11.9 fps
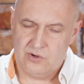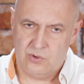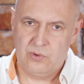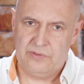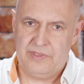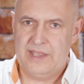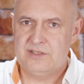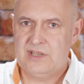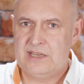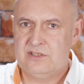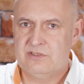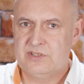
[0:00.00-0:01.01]
All of that
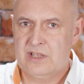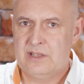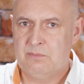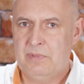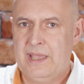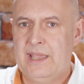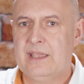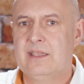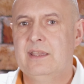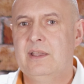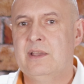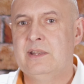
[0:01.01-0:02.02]
data is going back,
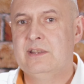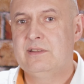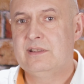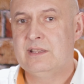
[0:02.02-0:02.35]
and